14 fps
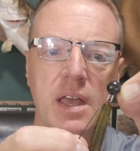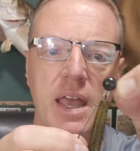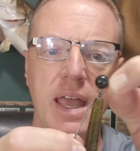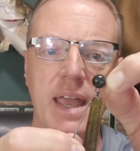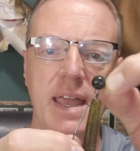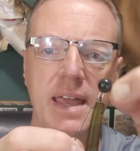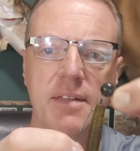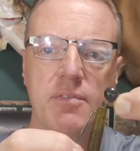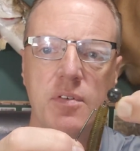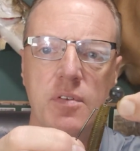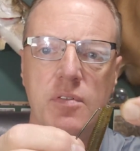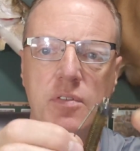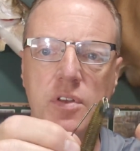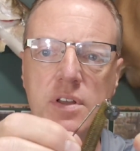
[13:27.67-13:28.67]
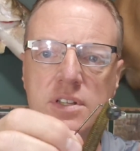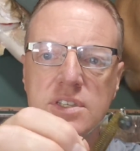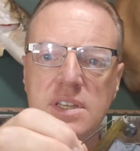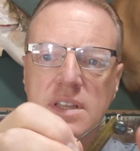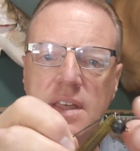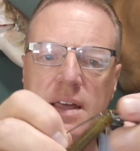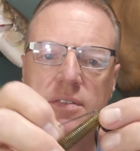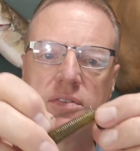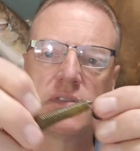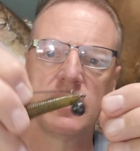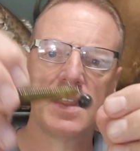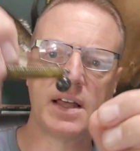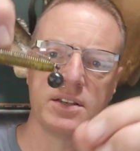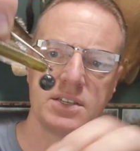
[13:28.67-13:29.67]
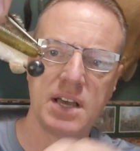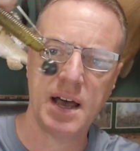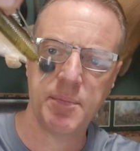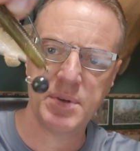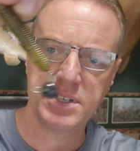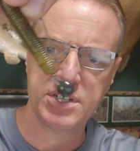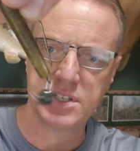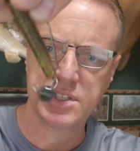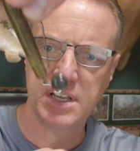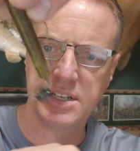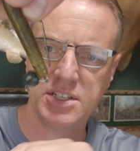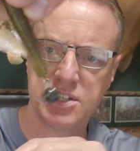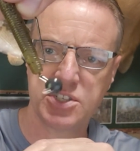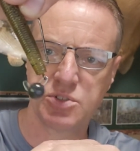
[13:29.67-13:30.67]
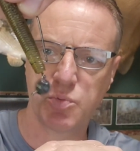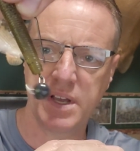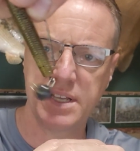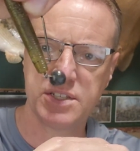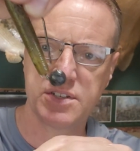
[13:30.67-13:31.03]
and you can see that top, it just swings